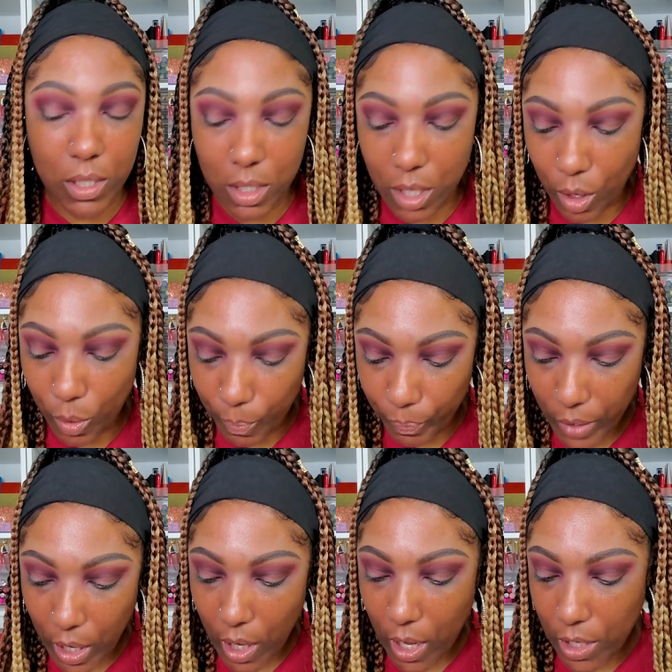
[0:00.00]
So
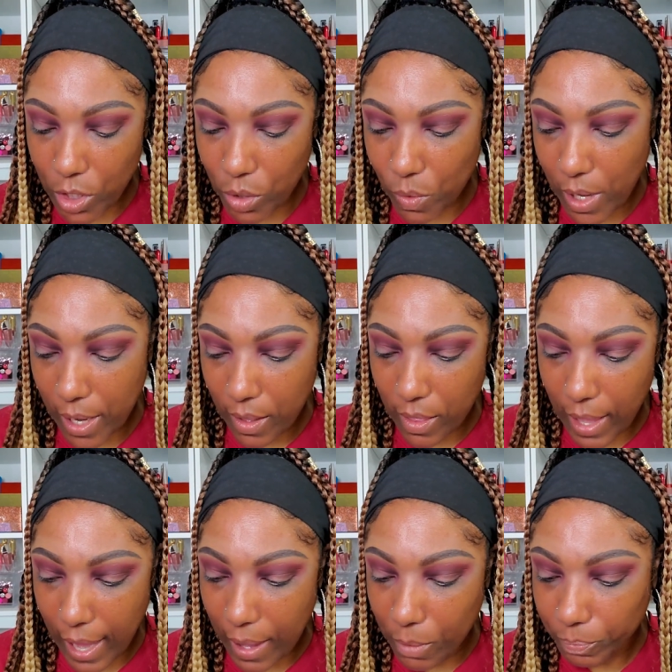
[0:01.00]
I do like
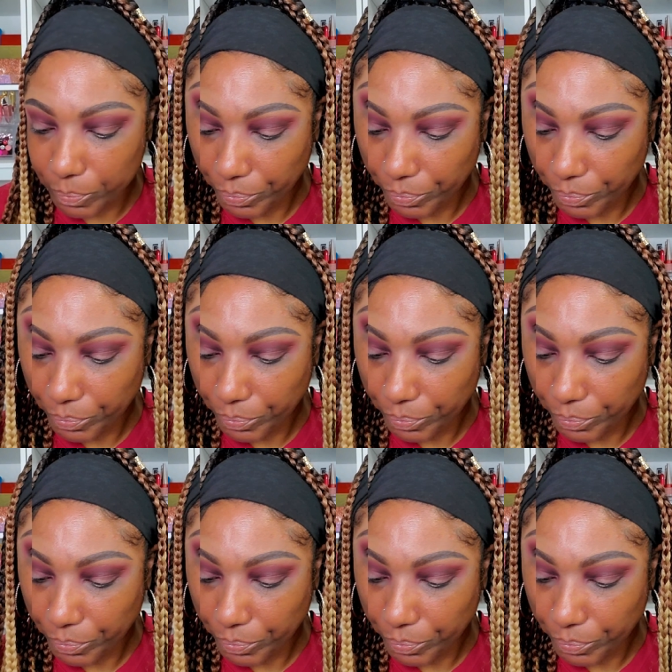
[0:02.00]
that.